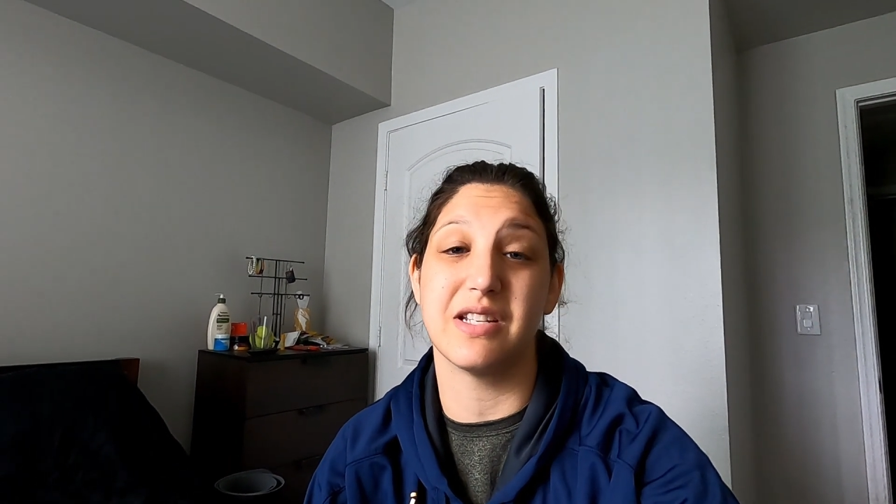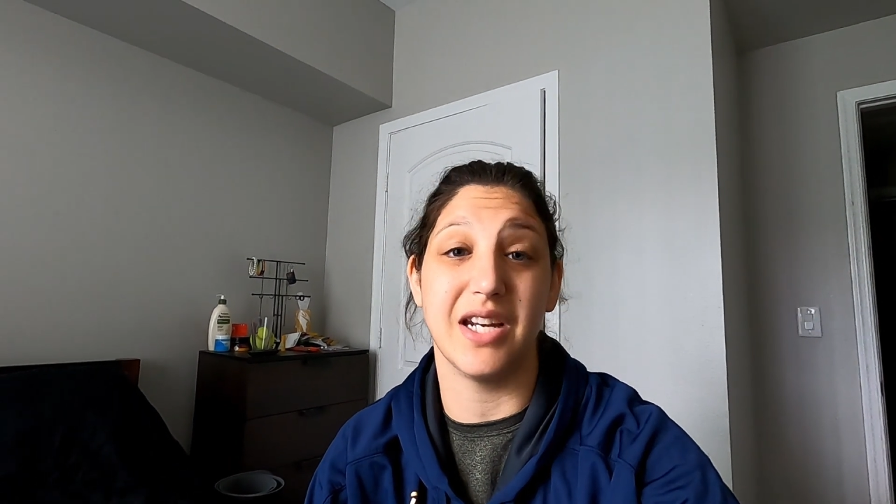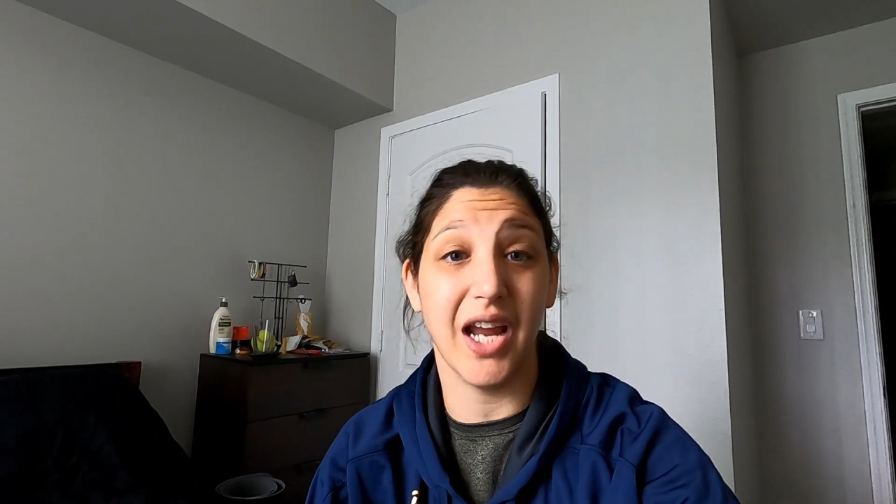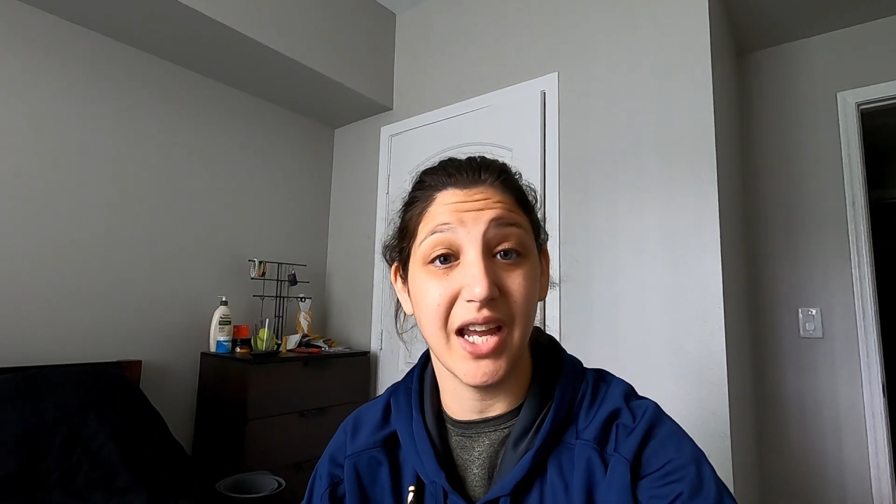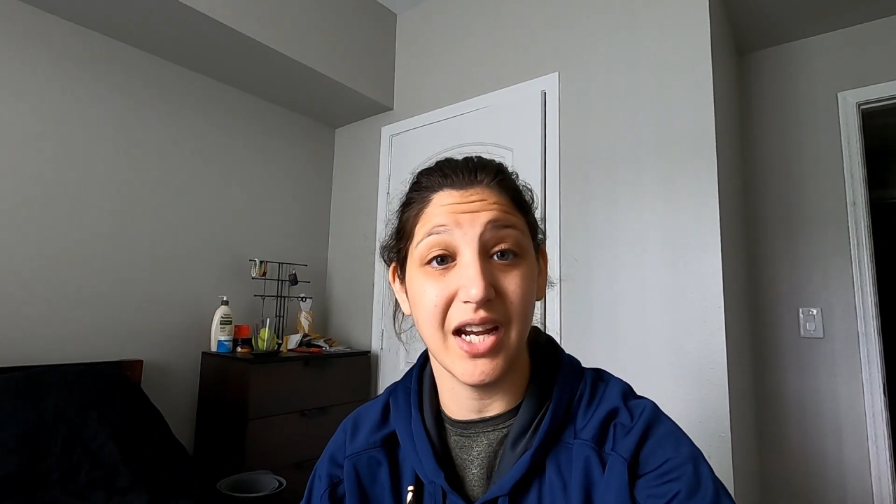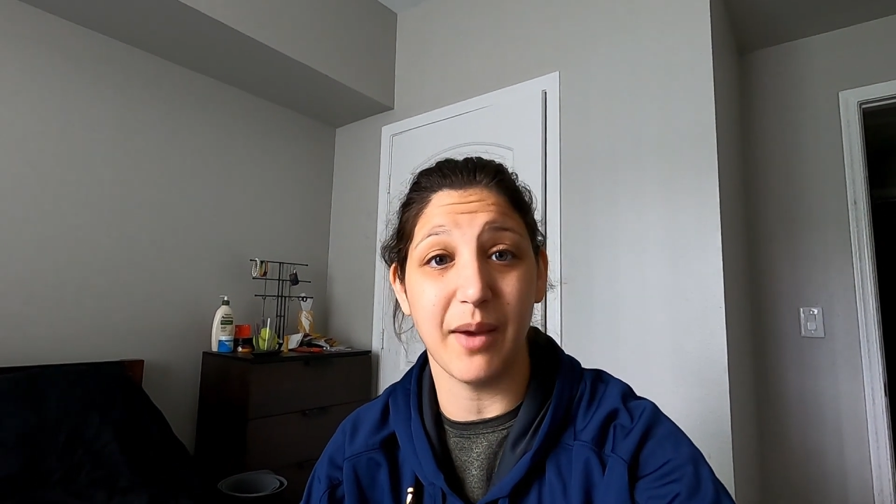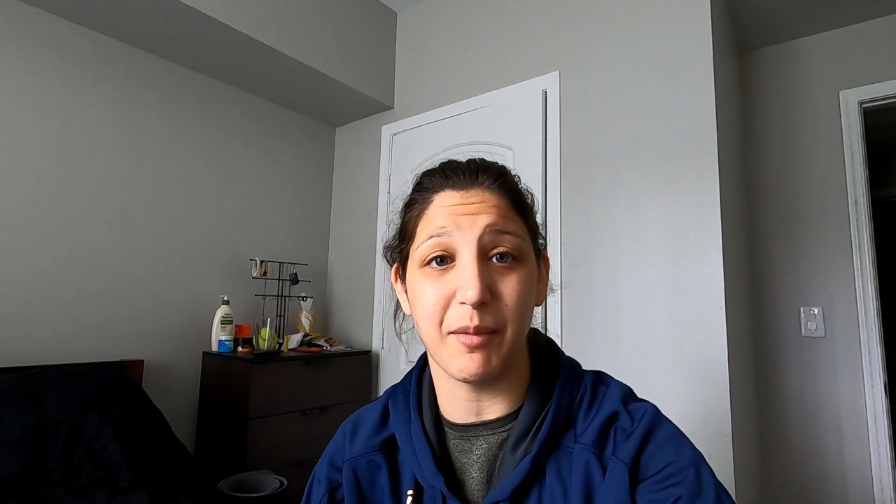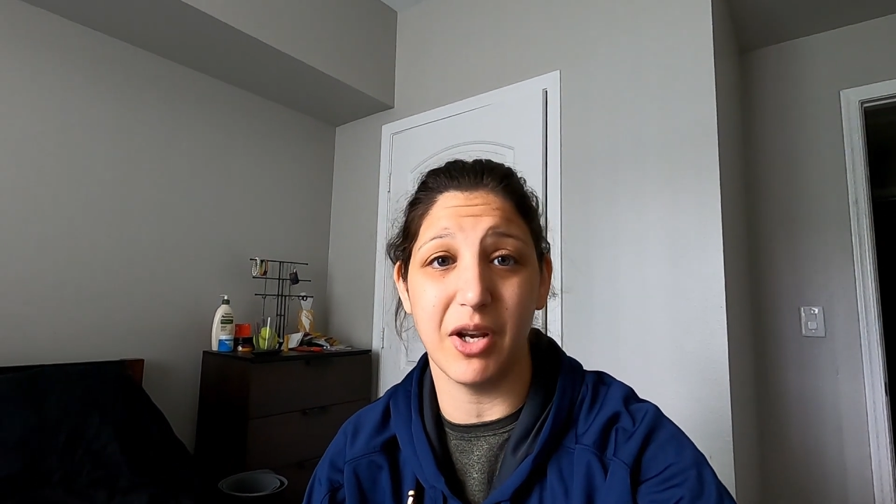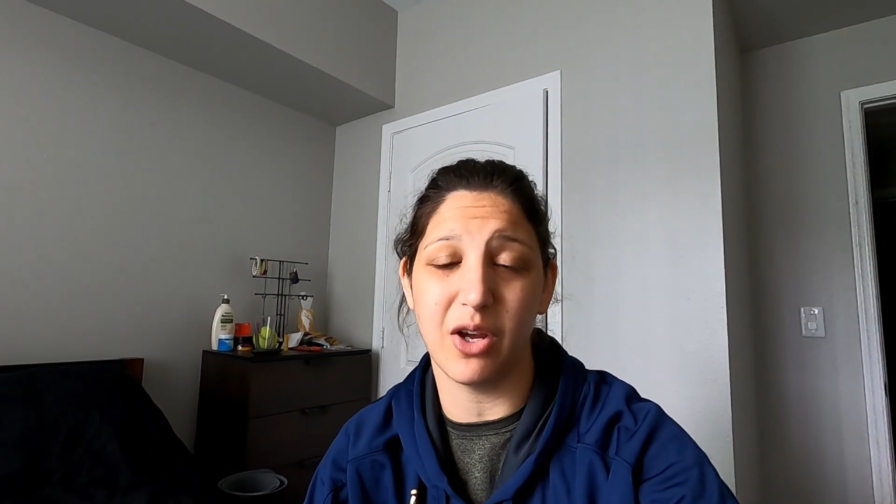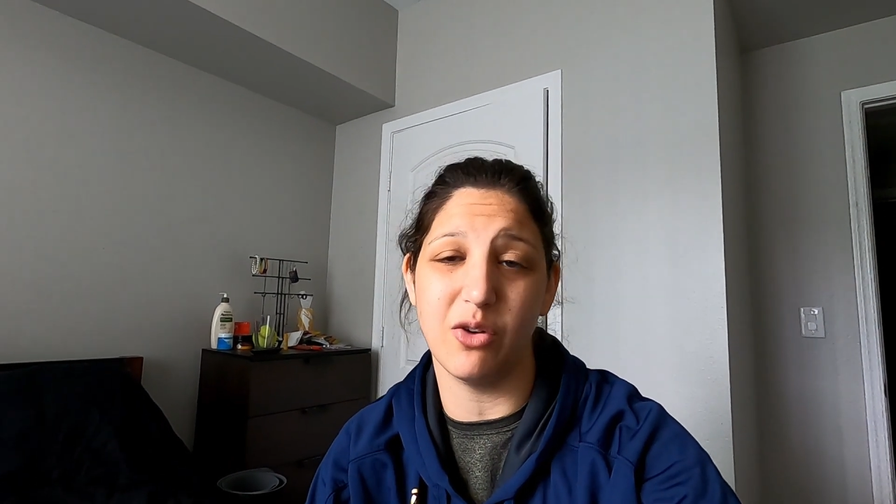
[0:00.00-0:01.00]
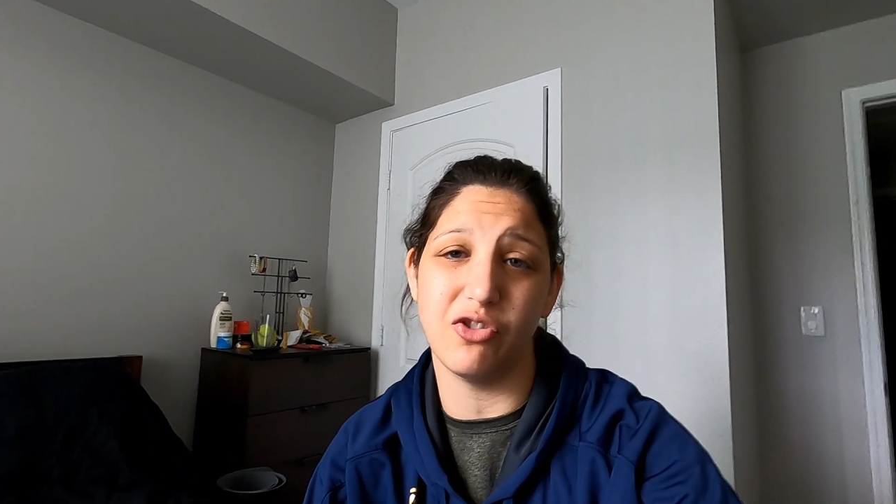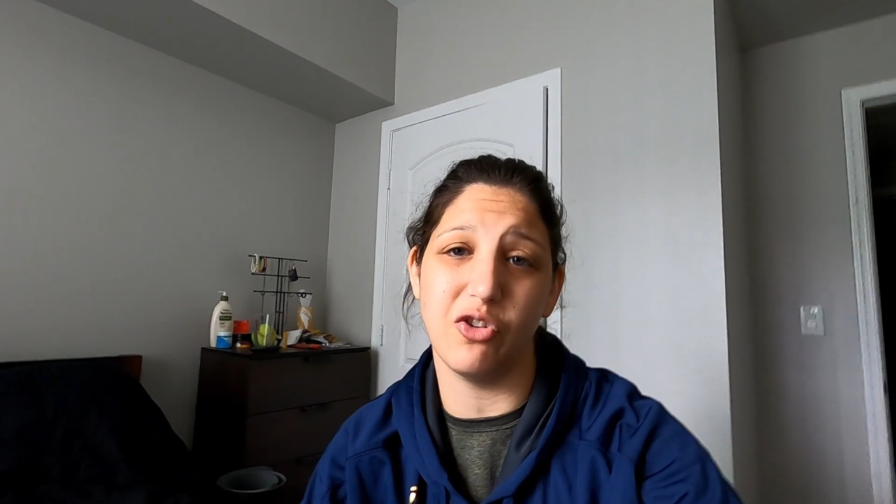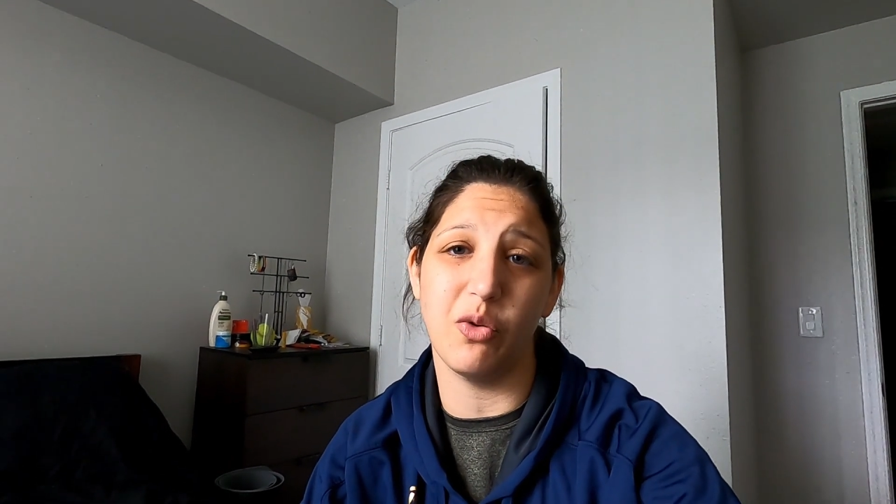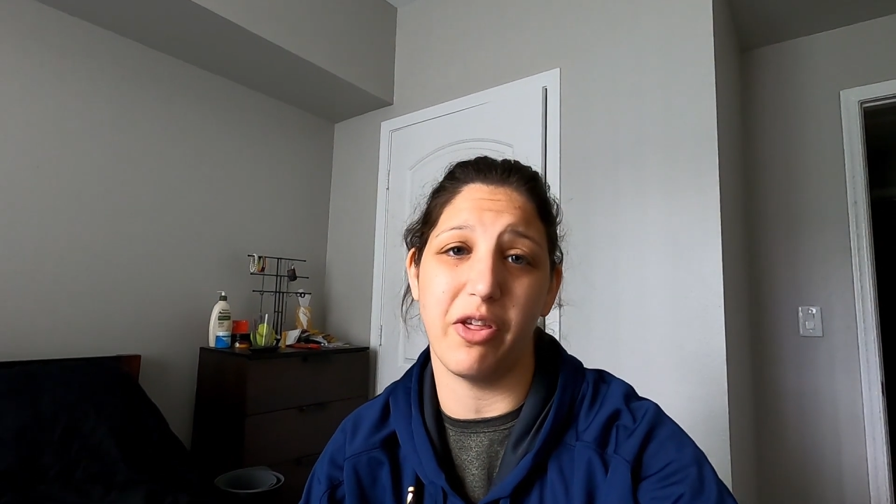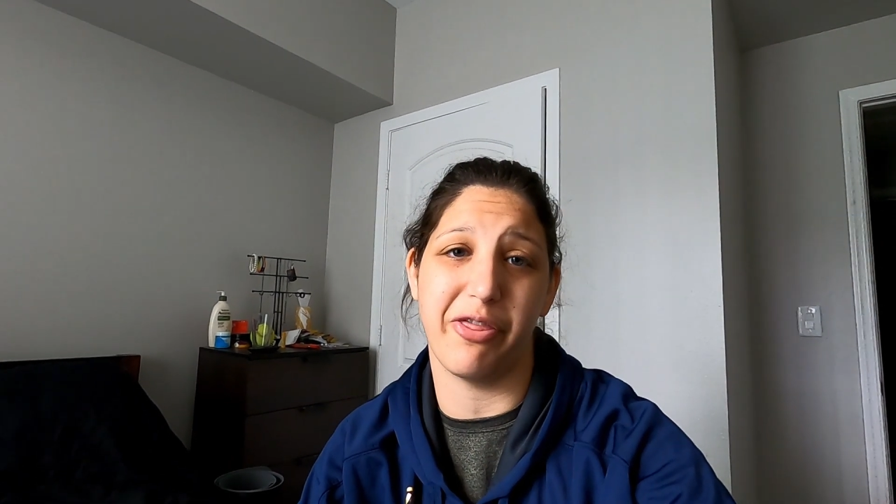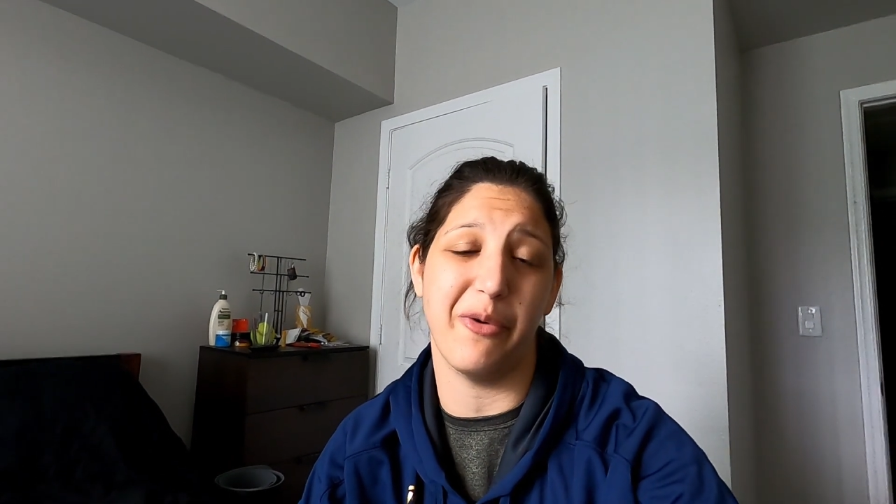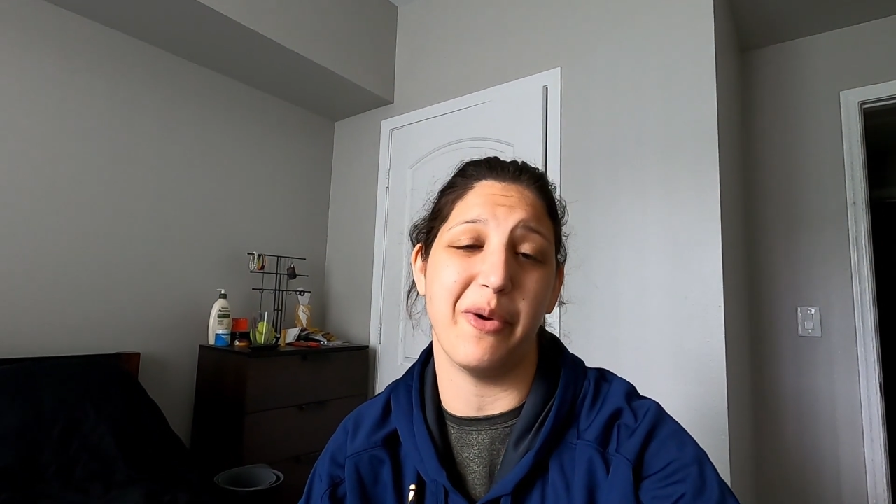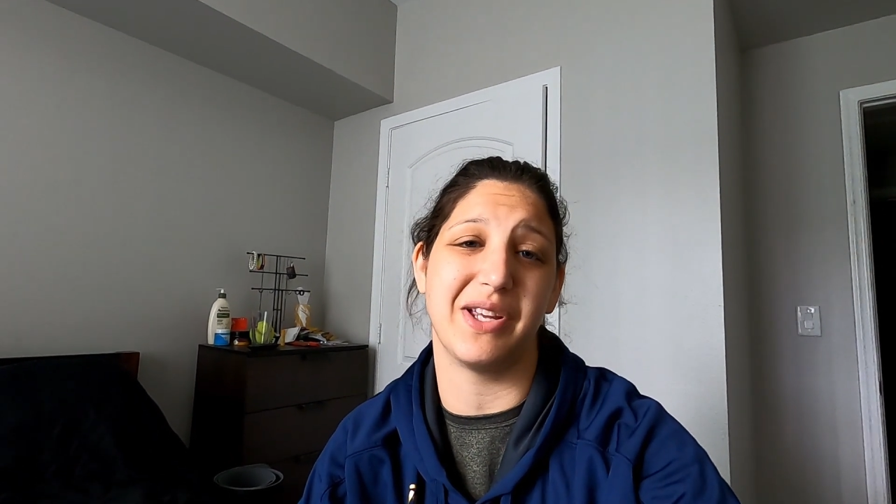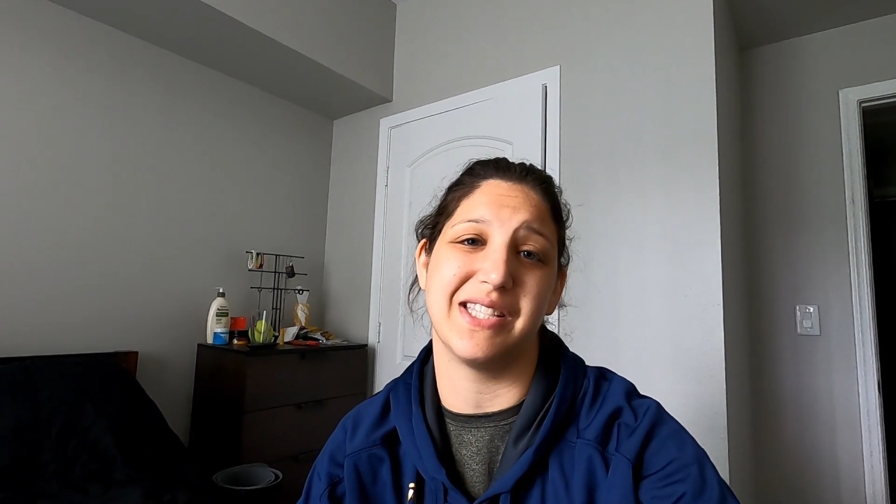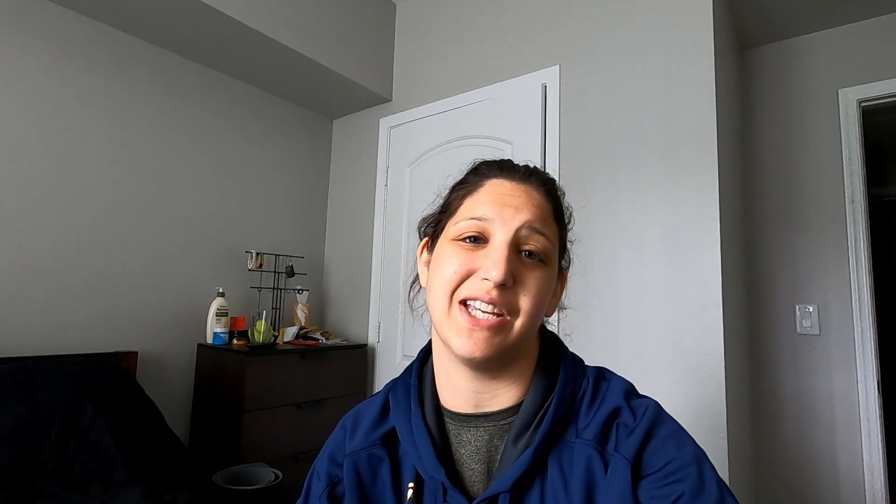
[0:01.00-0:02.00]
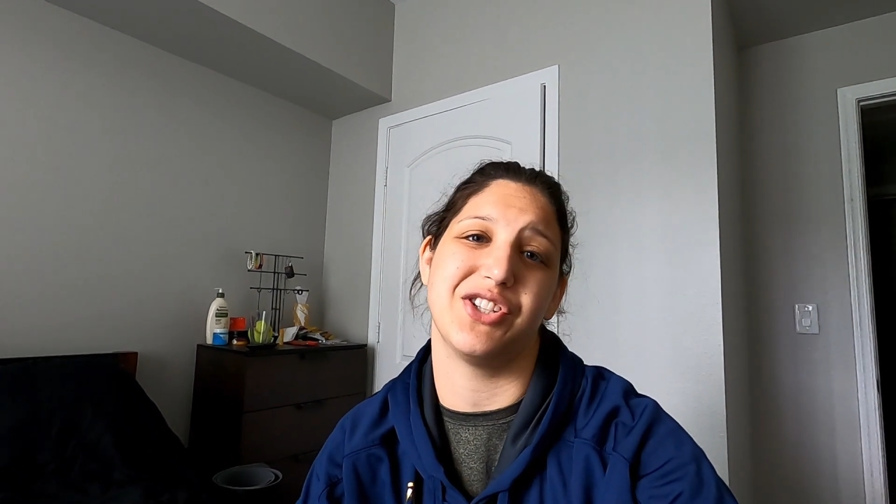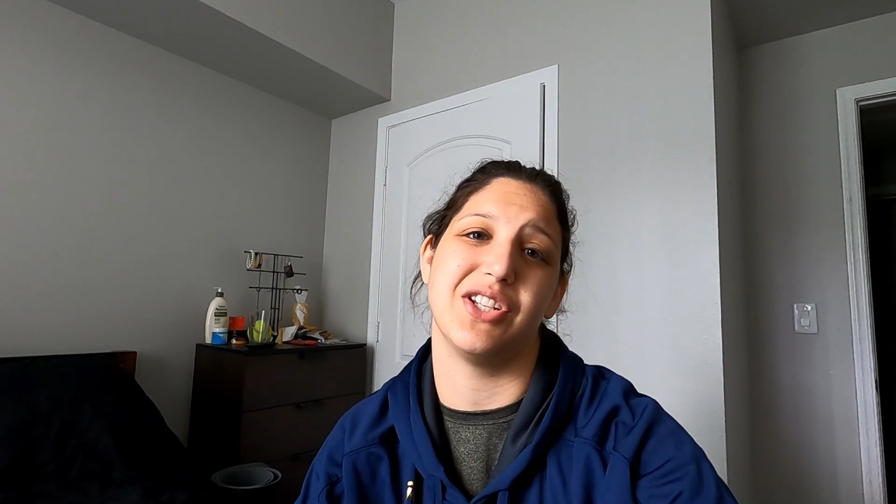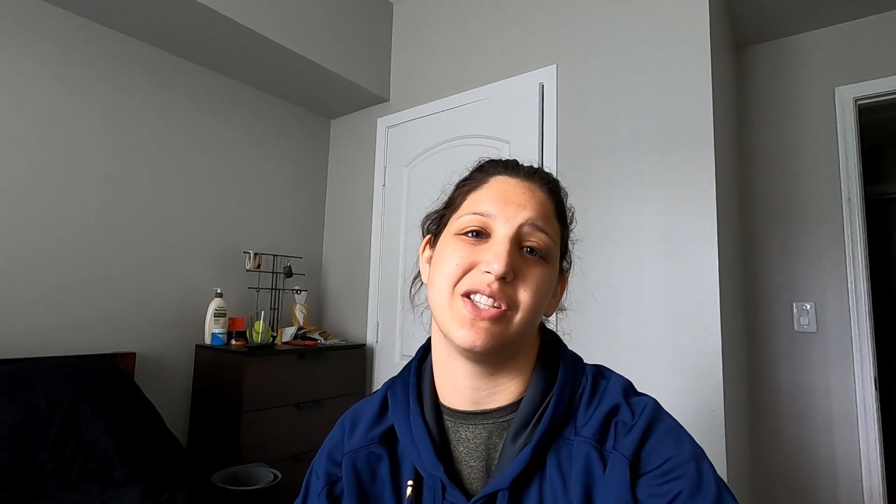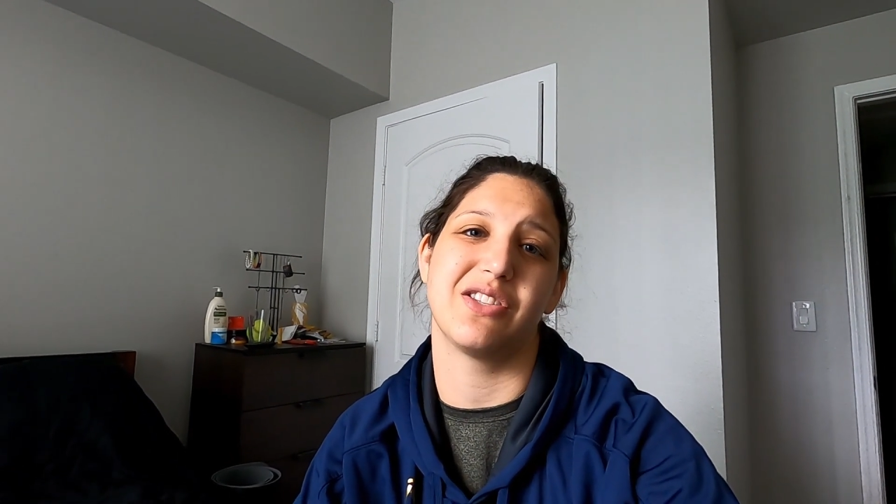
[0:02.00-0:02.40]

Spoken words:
tonight I'm going to go do a throwing session.